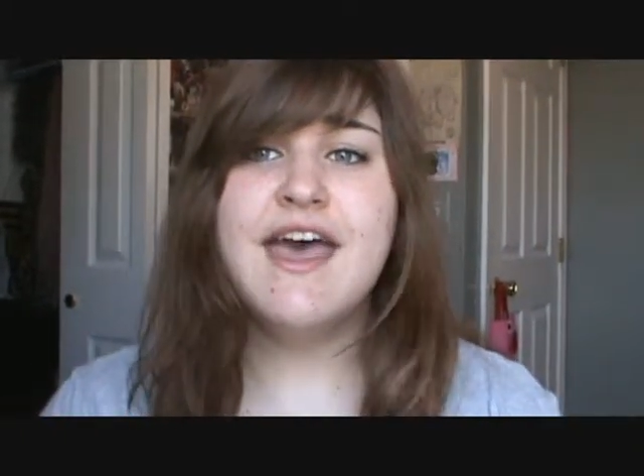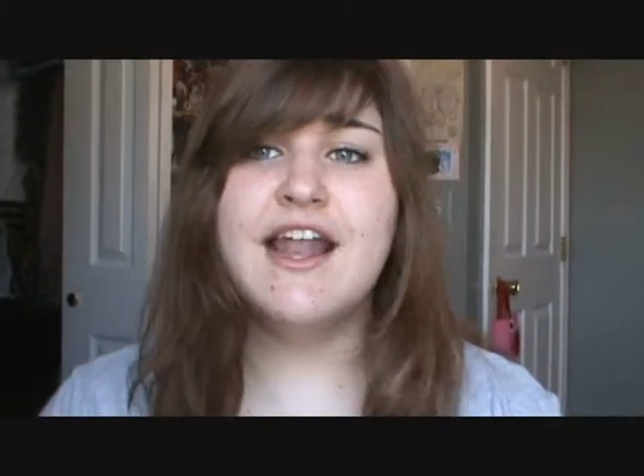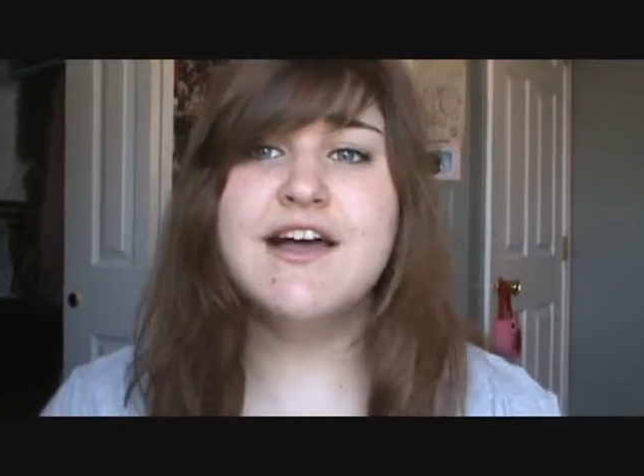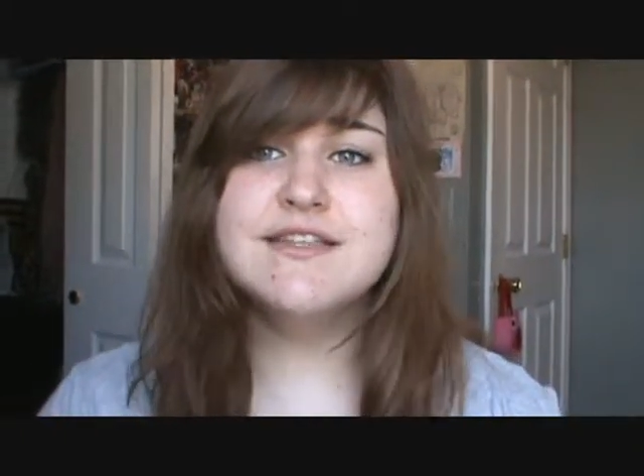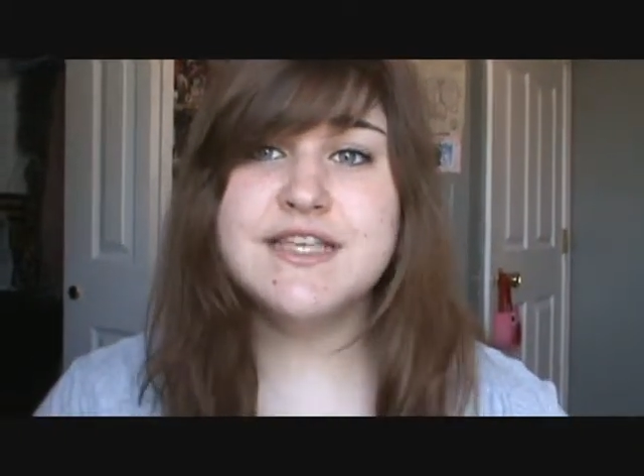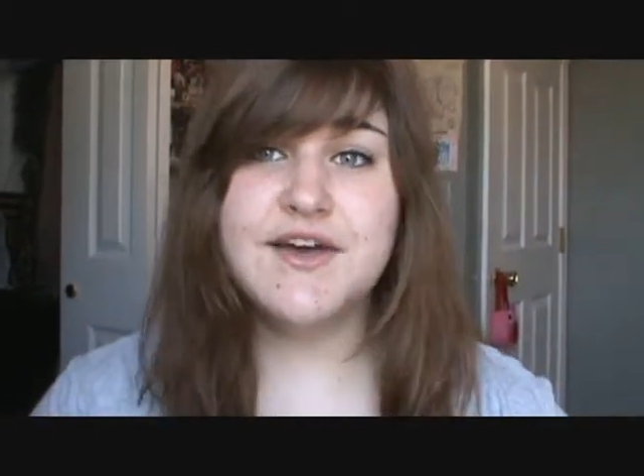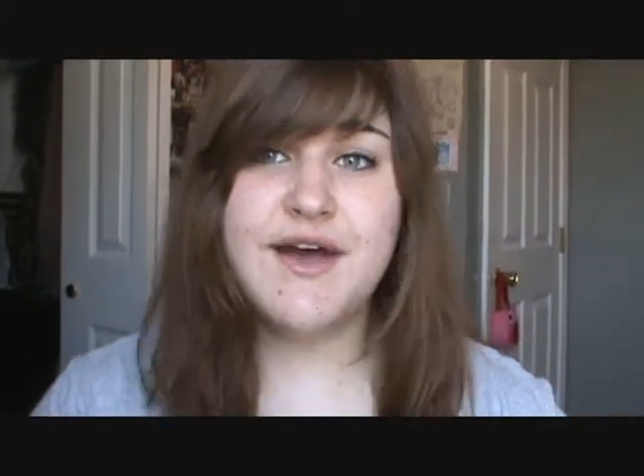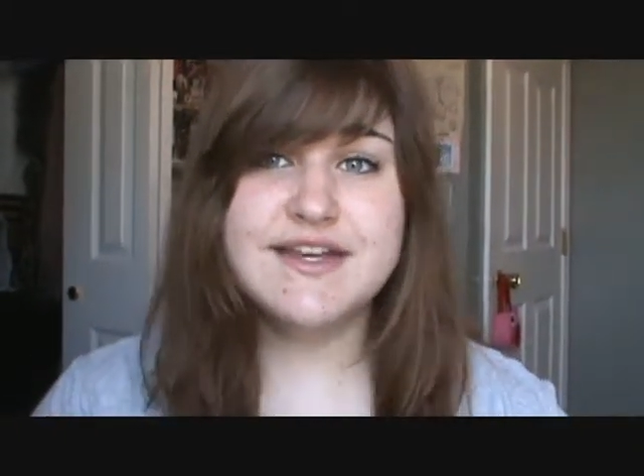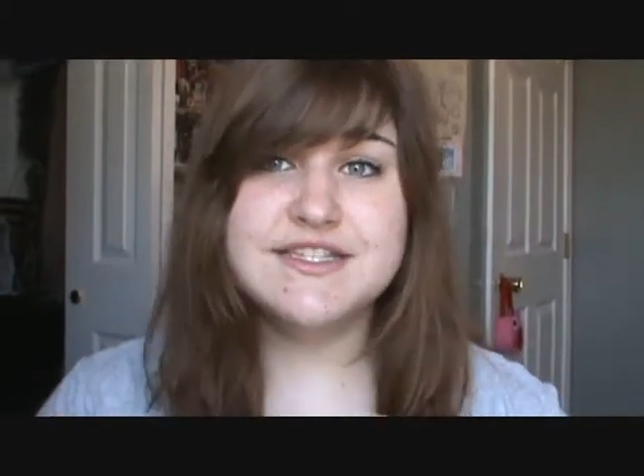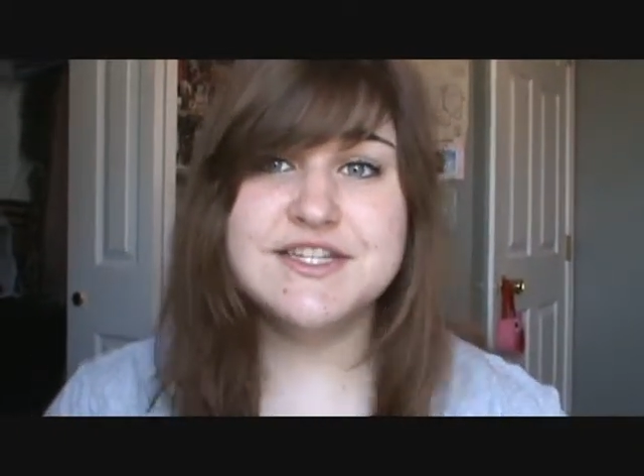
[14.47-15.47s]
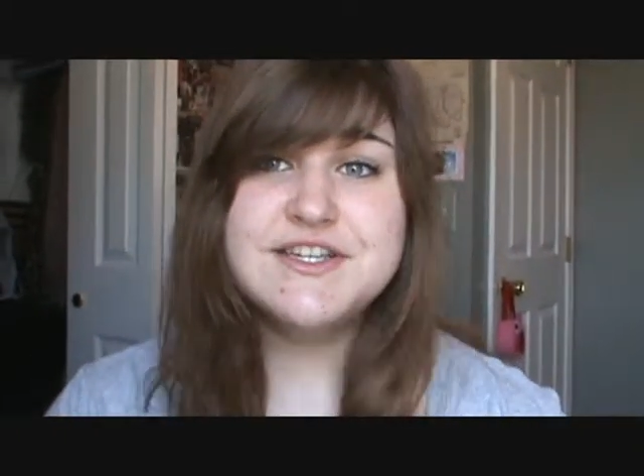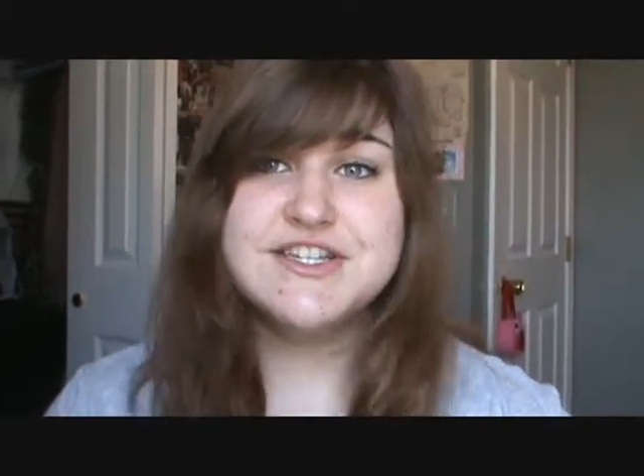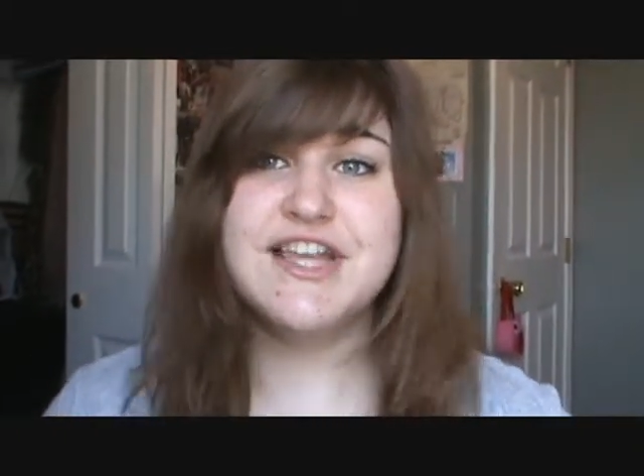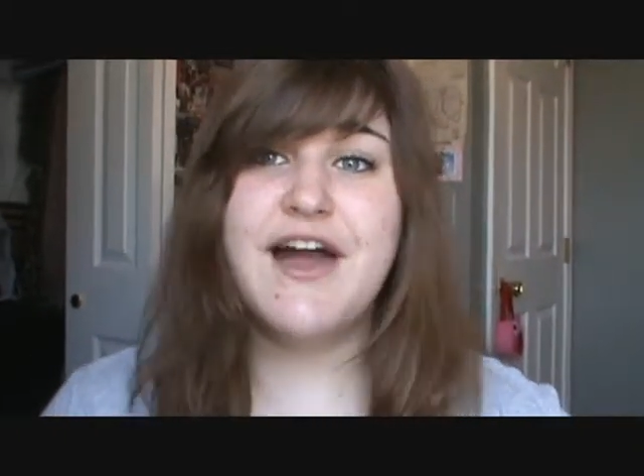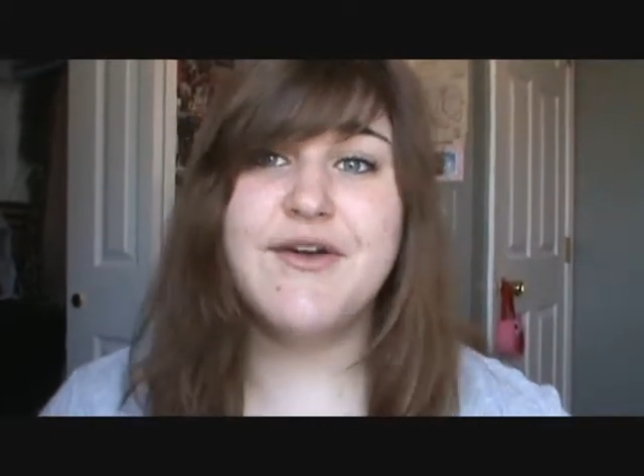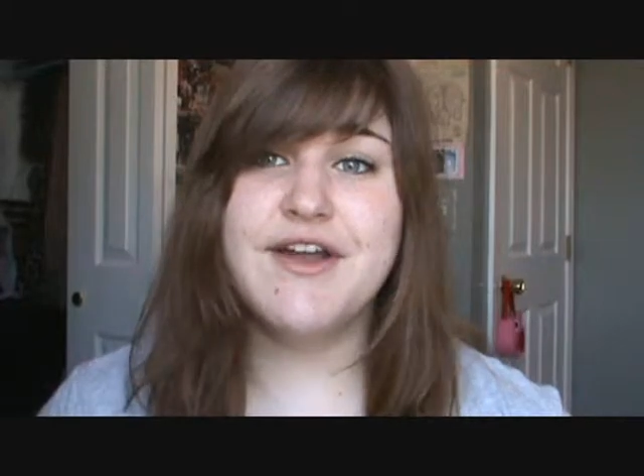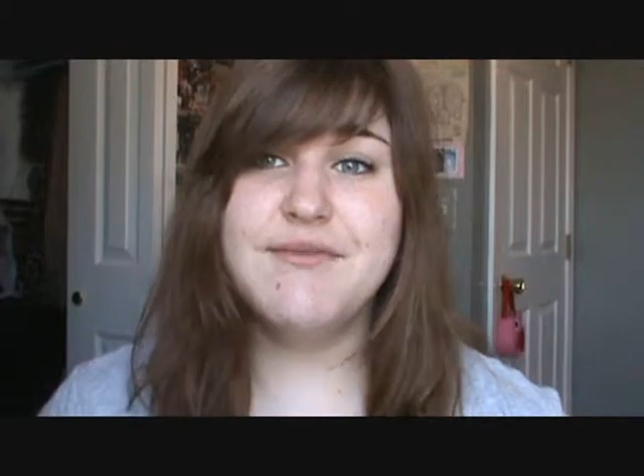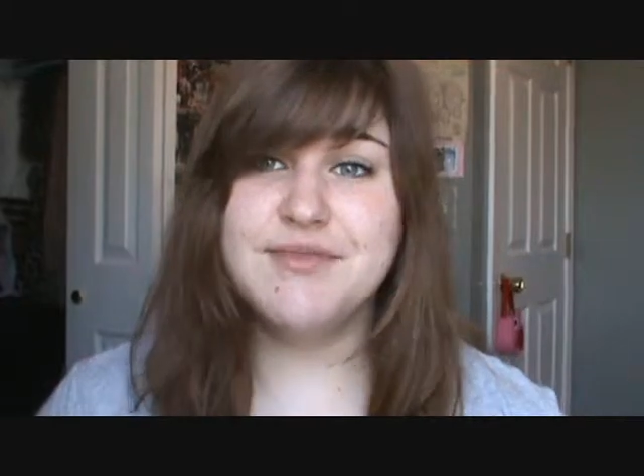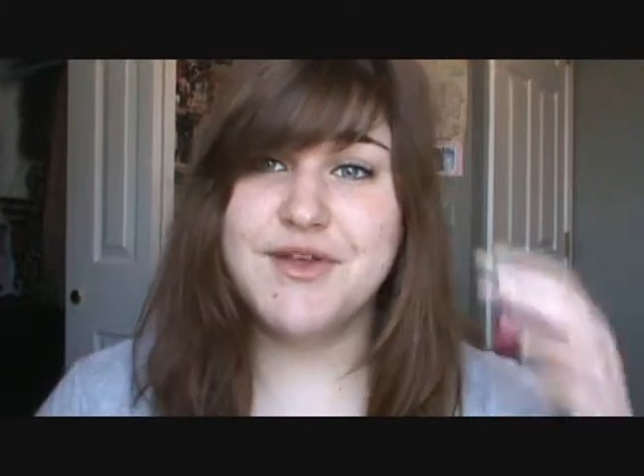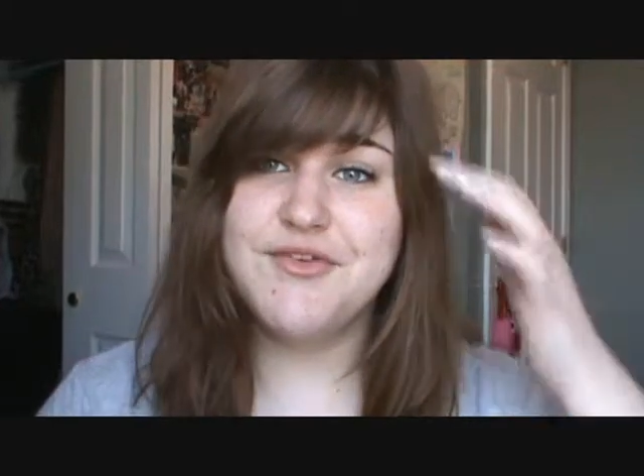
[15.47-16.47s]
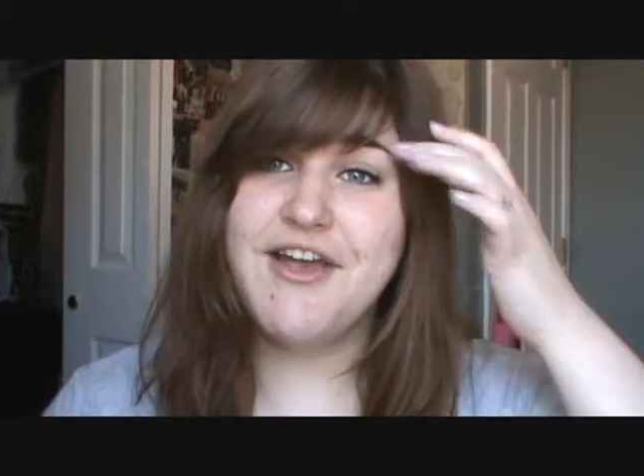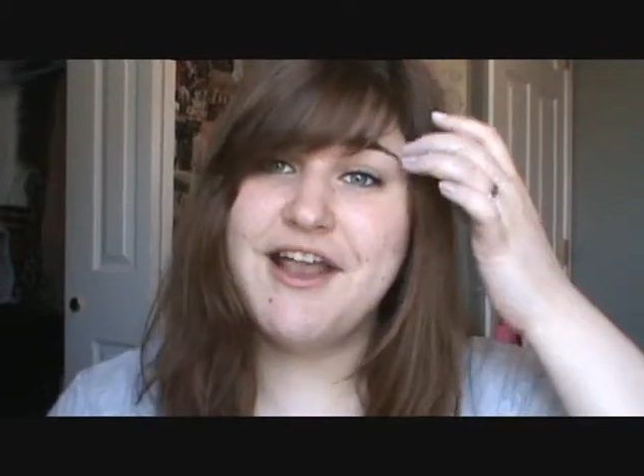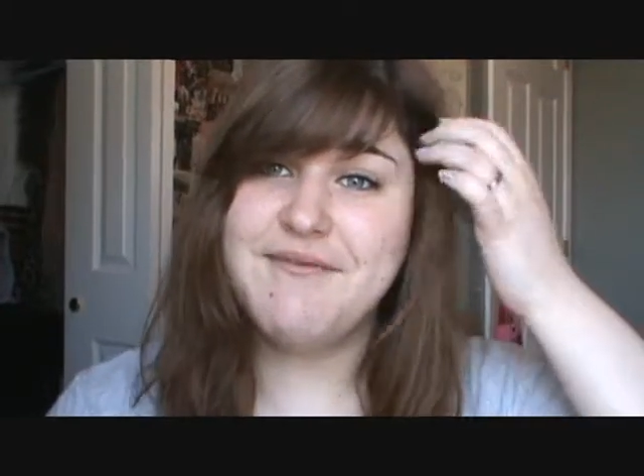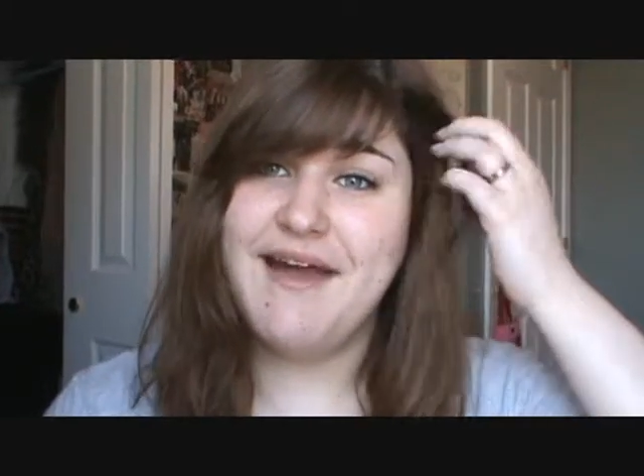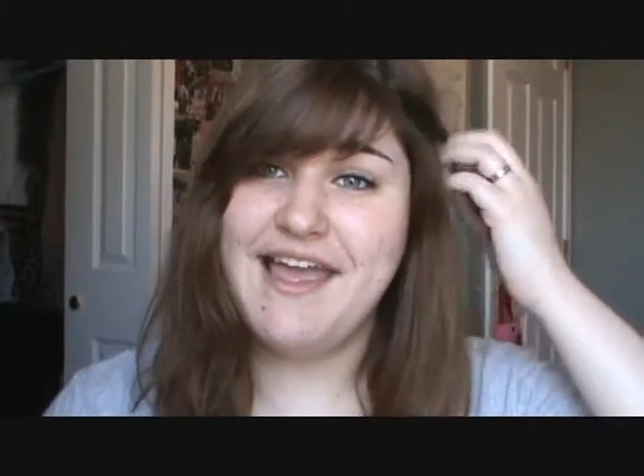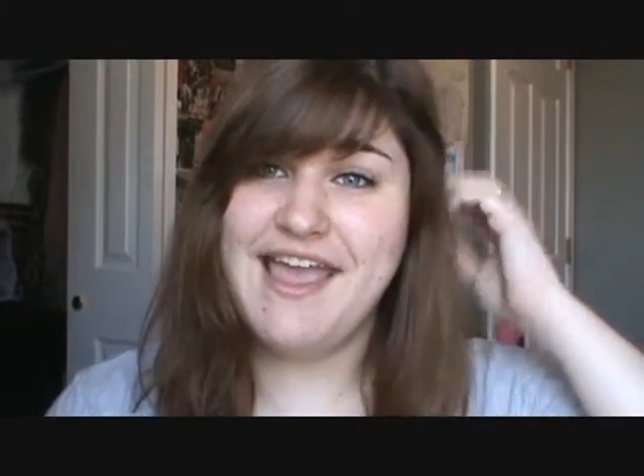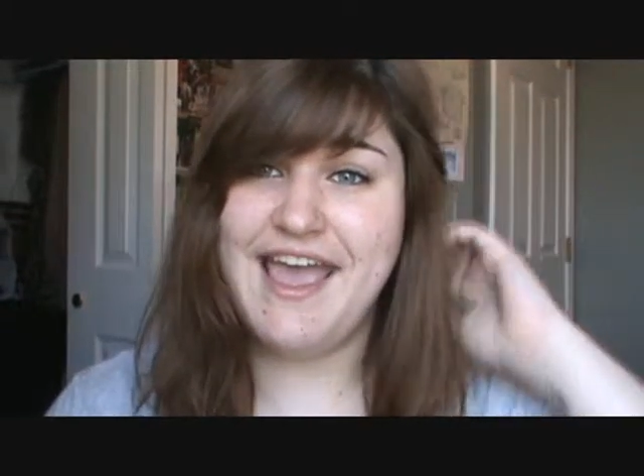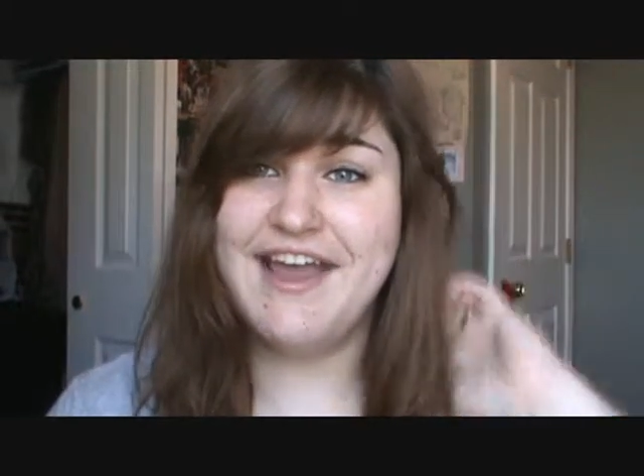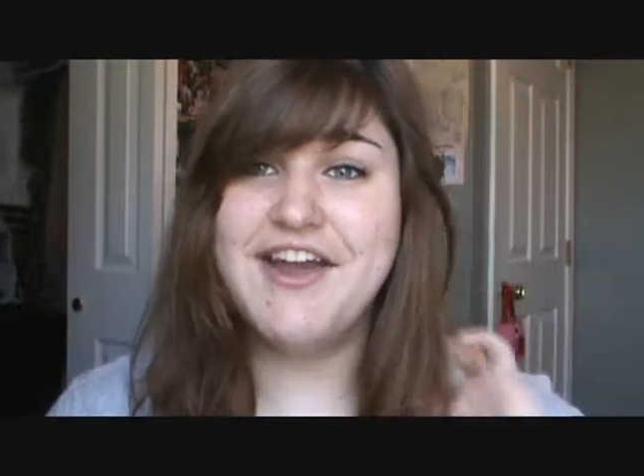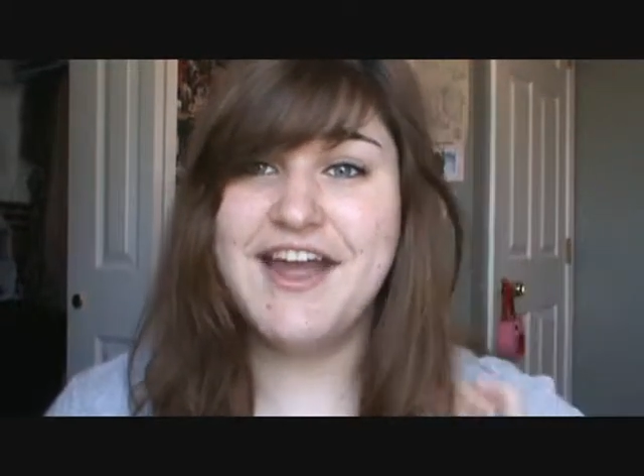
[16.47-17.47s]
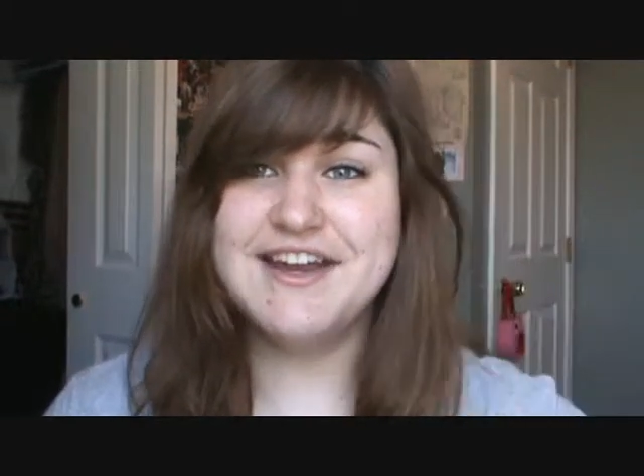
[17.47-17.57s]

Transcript: And also, I just took a shower and blow dried my hair,